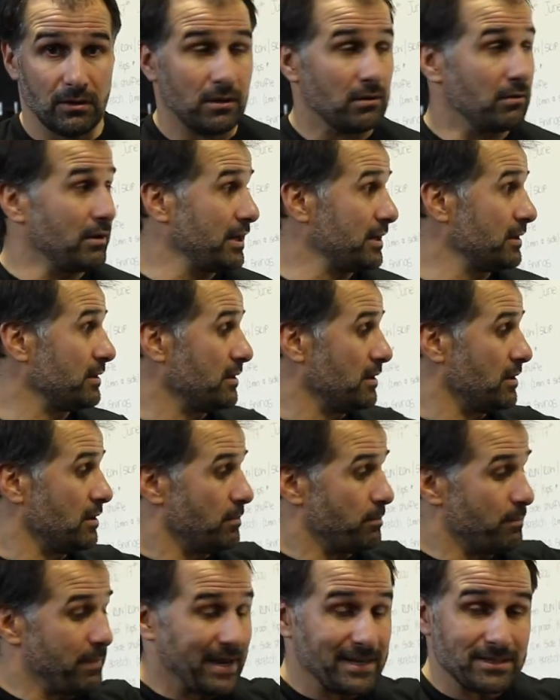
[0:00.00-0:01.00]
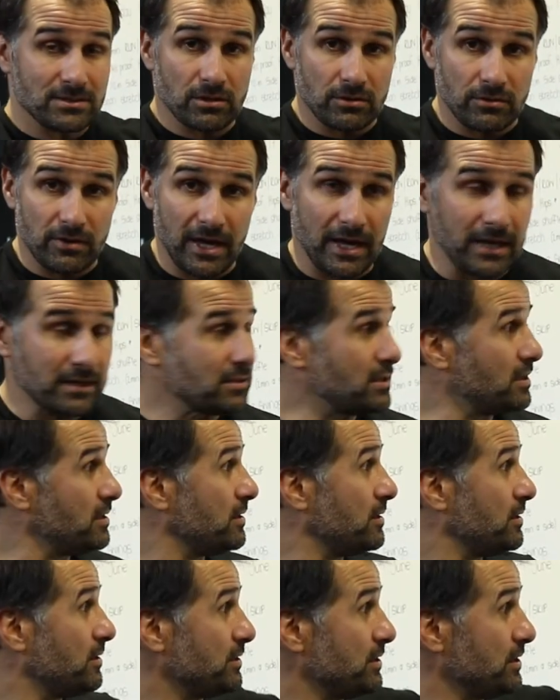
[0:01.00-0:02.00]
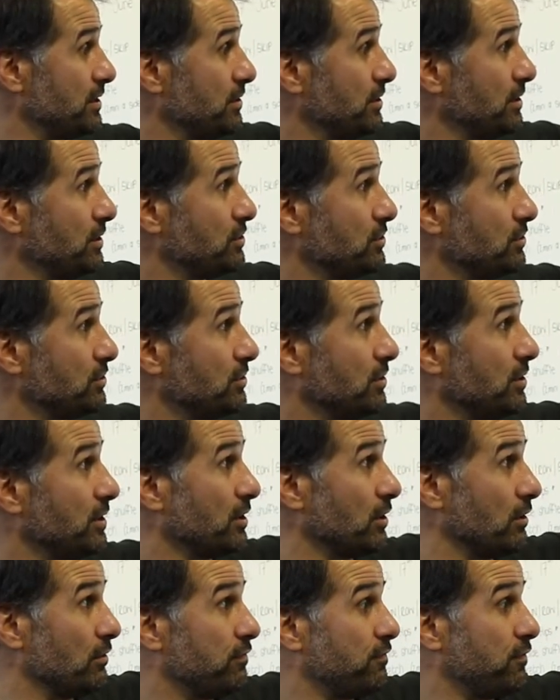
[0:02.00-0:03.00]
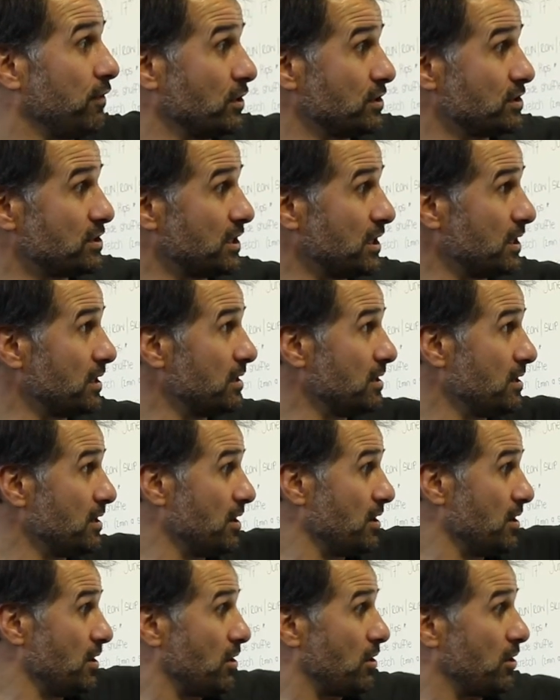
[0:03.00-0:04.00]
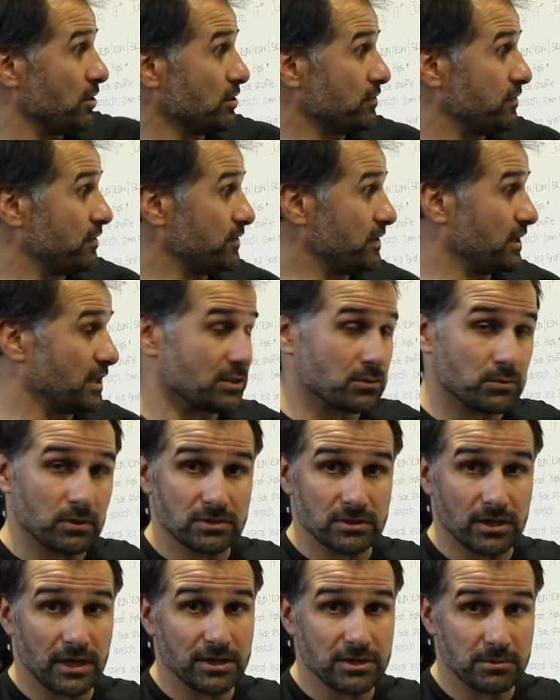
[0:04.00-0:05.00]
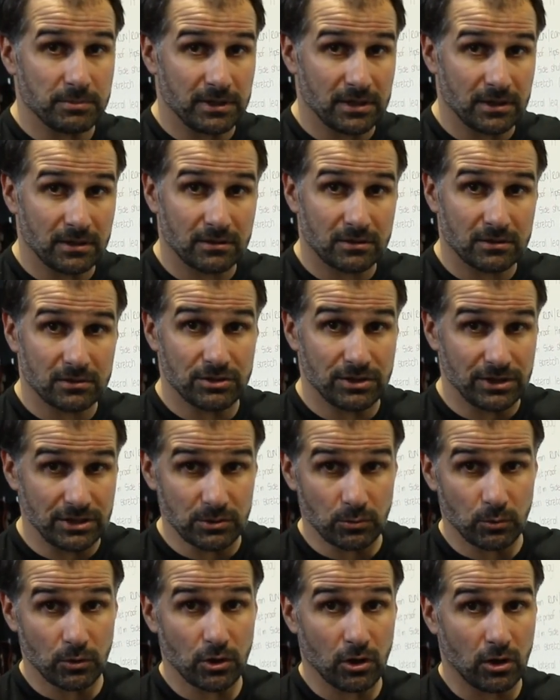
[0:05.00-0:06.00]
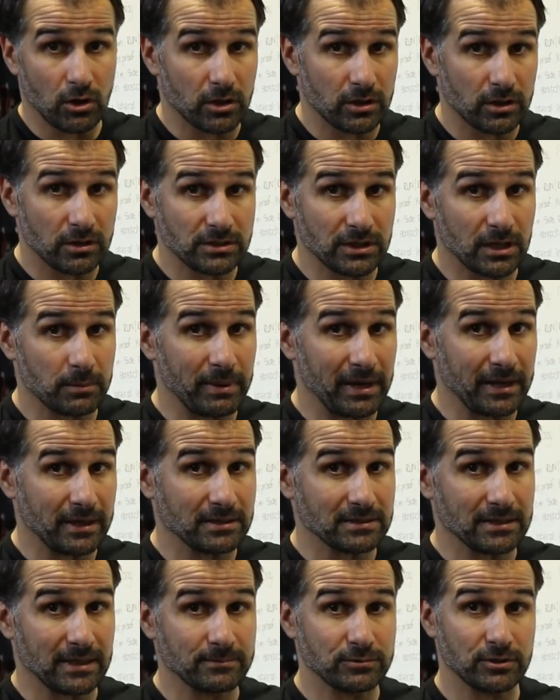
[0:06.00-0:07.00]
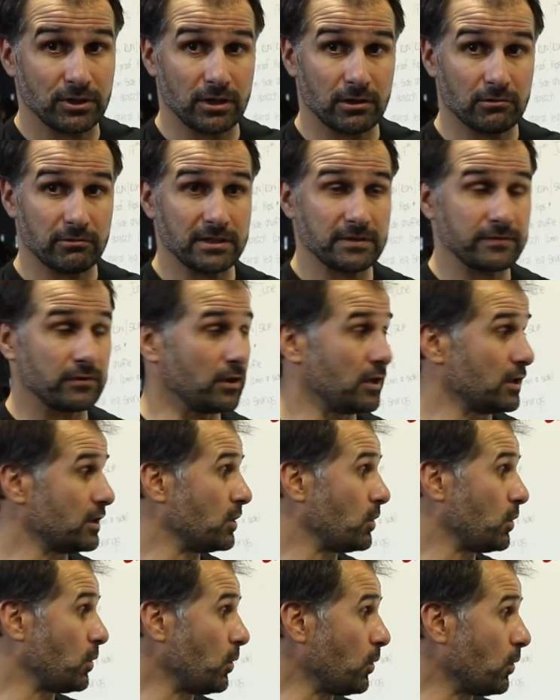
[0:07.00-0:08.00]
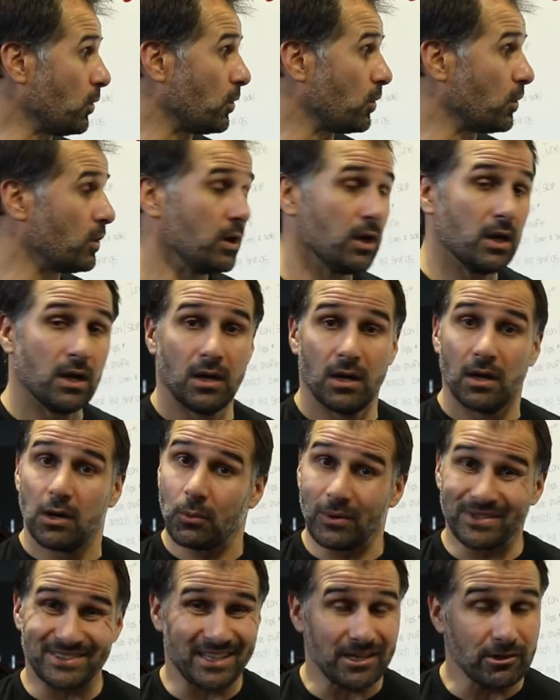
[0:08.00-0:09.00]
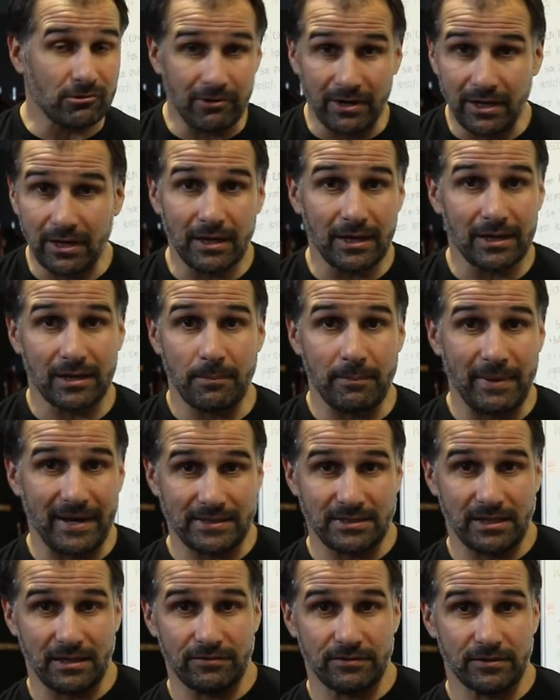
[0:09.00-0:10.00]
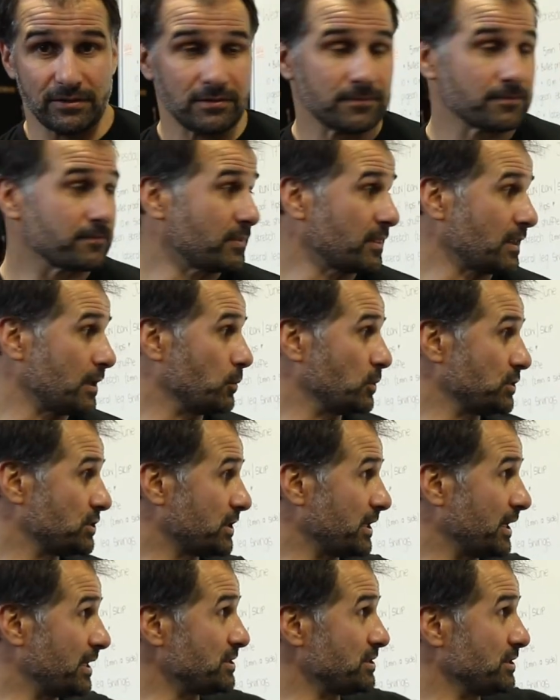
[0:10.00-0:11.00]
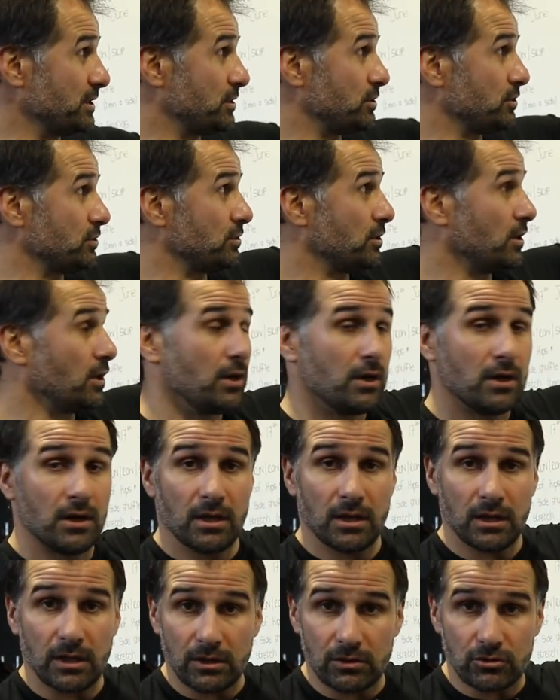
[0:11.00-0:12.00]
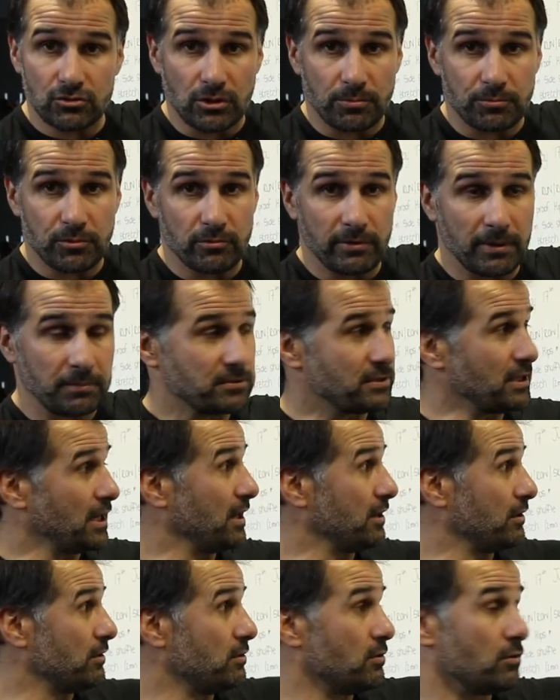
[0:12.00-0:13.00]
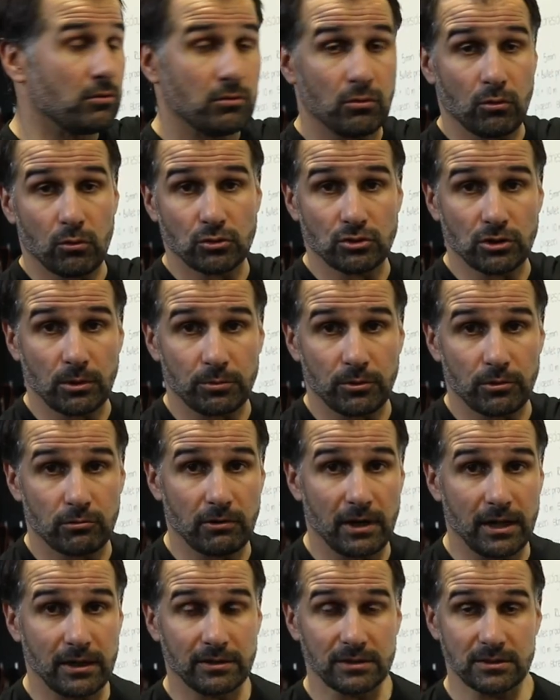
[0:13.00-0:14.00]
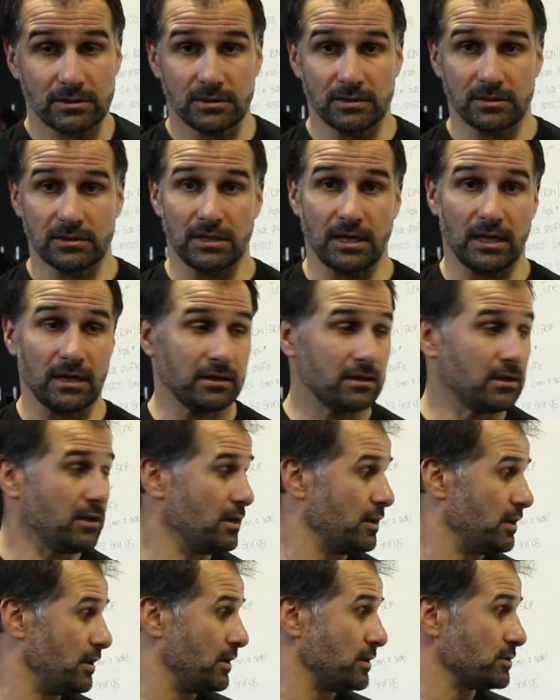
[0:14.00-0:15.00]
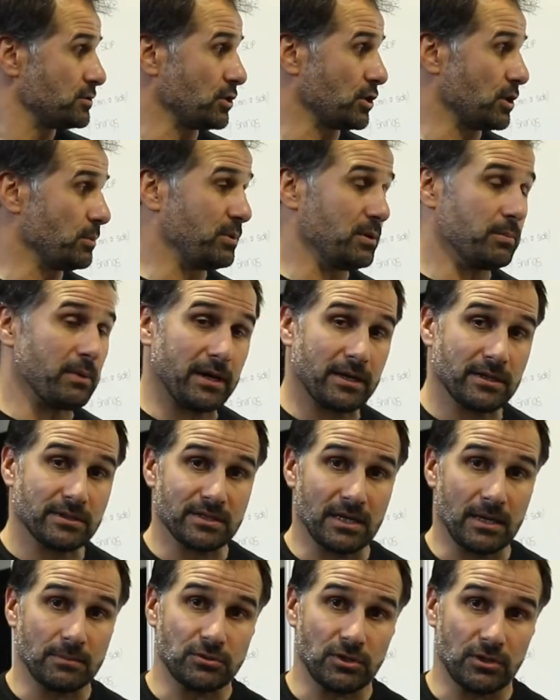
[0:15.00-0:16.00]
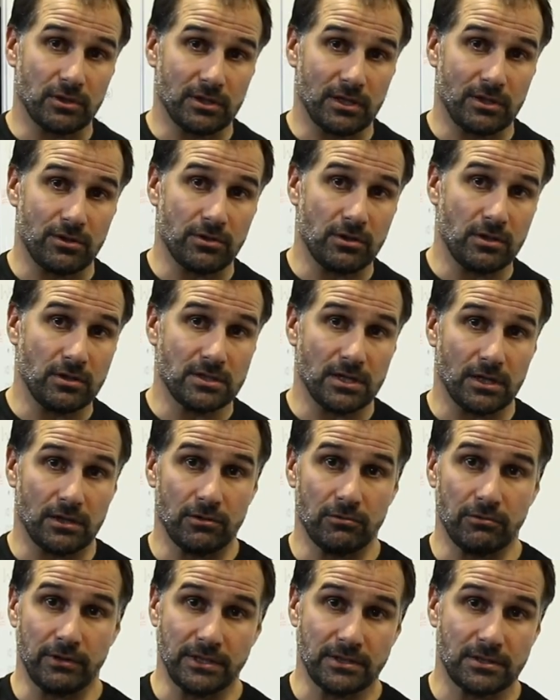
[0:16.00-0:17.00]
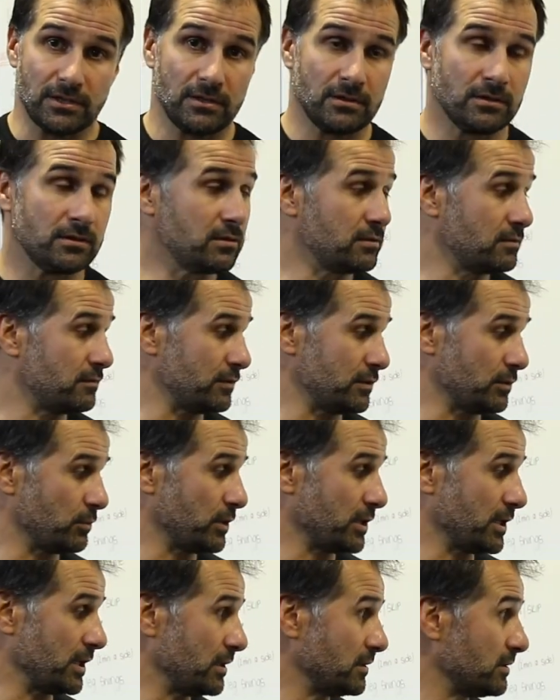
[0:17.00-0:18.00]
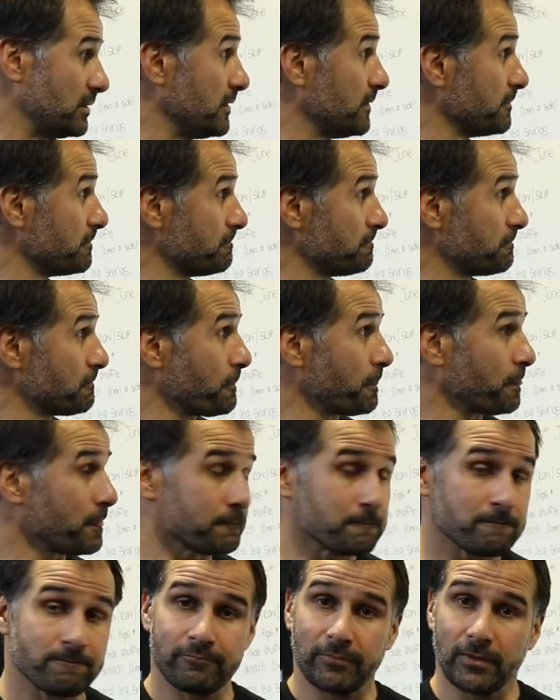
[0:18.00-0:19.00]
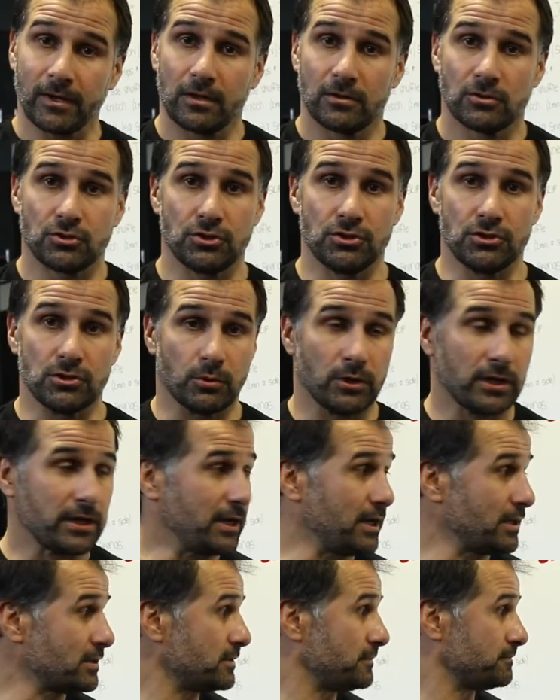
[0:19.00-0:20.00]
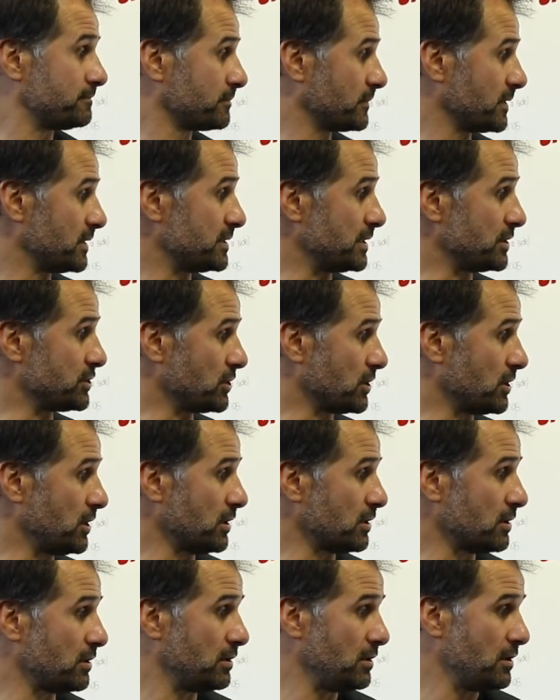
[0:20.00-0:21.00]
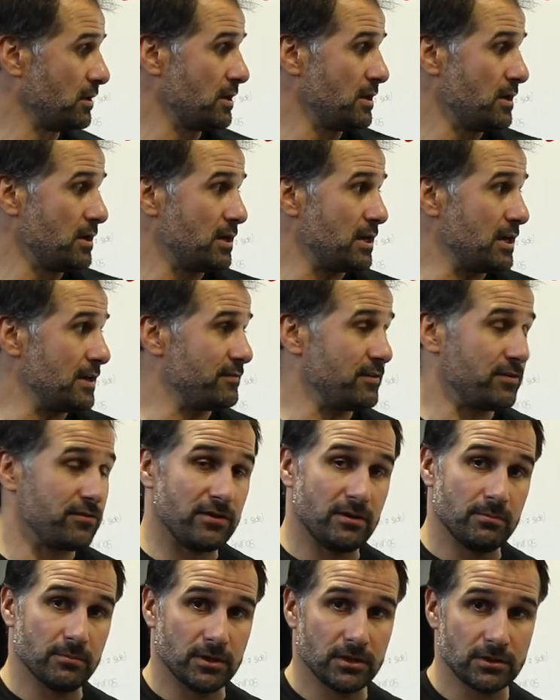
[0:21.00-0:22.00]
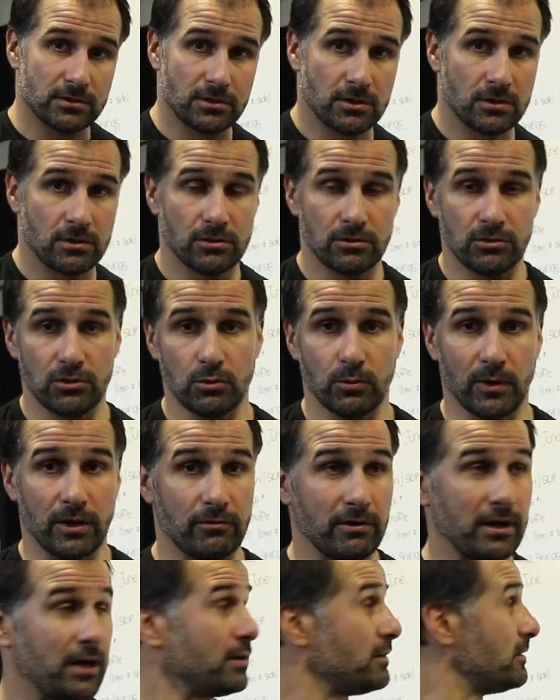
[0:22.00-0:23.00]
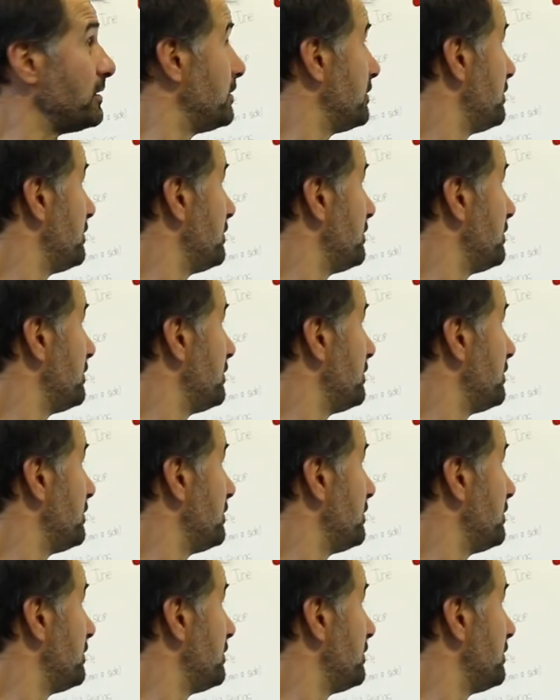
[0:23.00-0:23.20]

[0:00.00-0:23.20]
Right. Based on that, do you need to go faster on your 50 air squats, 100 meter, because you need to work harder to get back in time so you can rest for longer, or was that already like a max effort, in which case you need to either drop your reps down or drop your run distance down so you can be back in time to get that 30-second rest for your workout. Choose your workout, set your clock. Every 3 minutes, do 1 round.